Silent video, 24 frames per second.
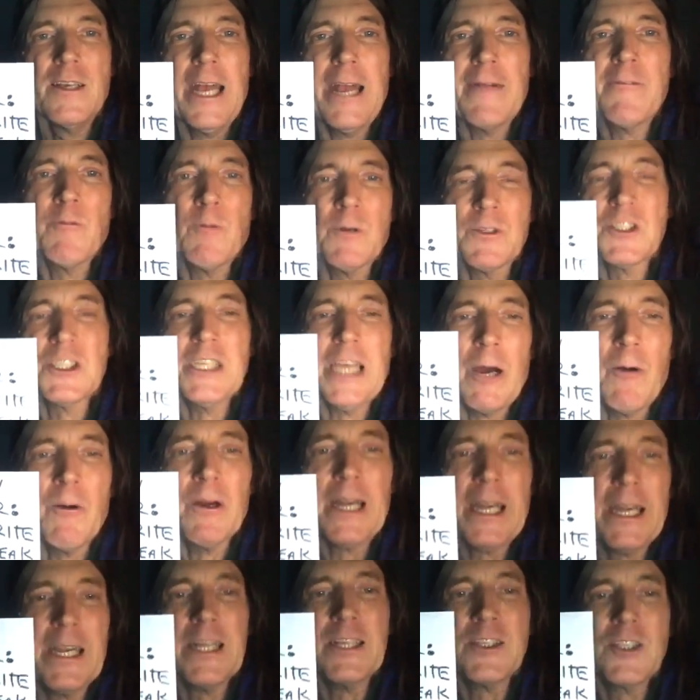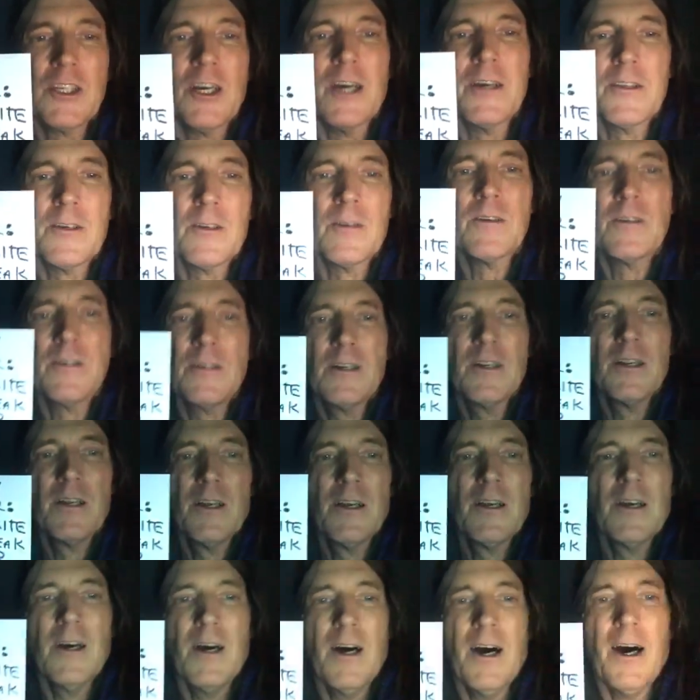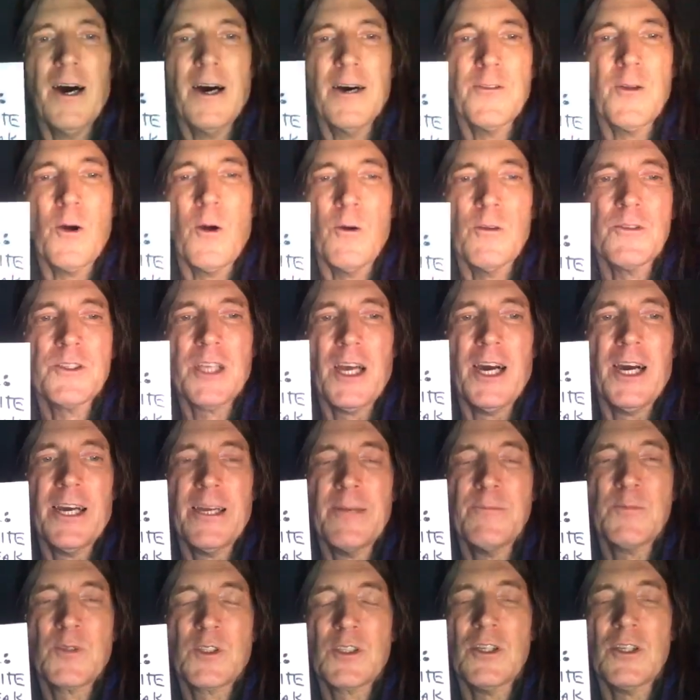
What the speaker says: everyone's yelling at each other the whole time.